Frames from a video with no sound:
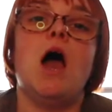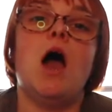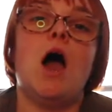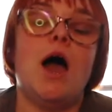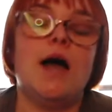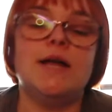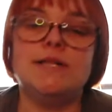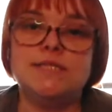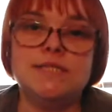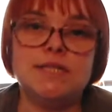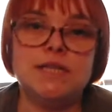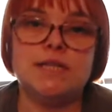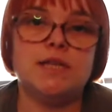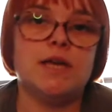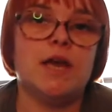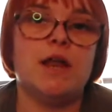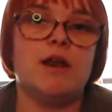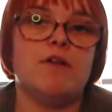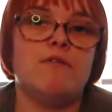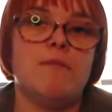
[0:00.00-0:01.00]
I didn't
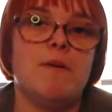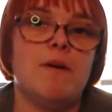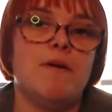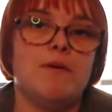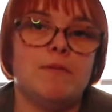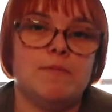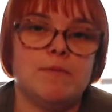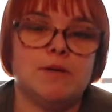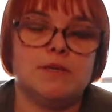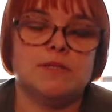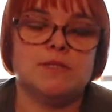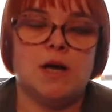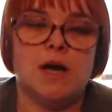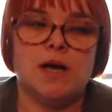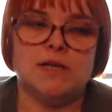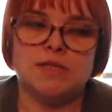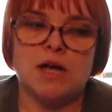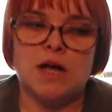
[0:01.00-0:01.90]
get another pair in a big size.